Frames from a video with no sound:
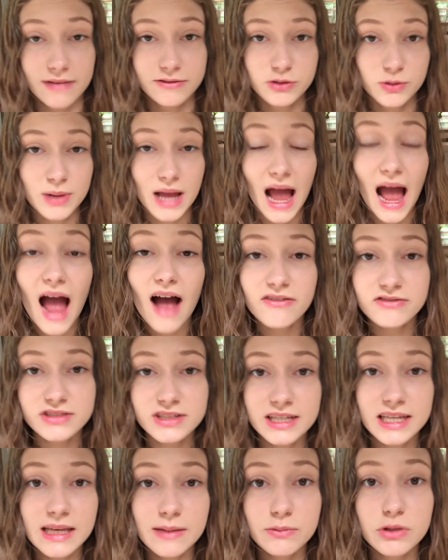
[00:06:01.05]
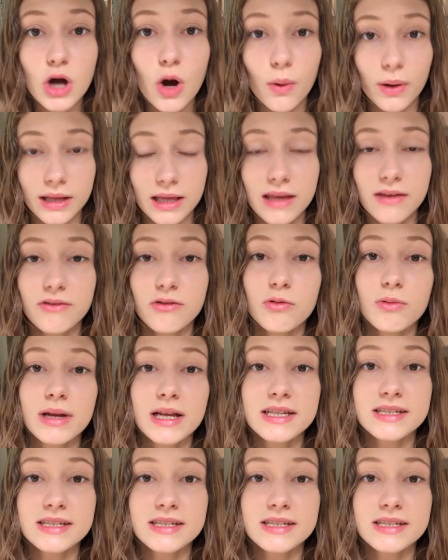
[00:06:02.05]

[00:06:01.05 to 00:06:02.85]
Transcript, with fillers: So we have to keep going, even when it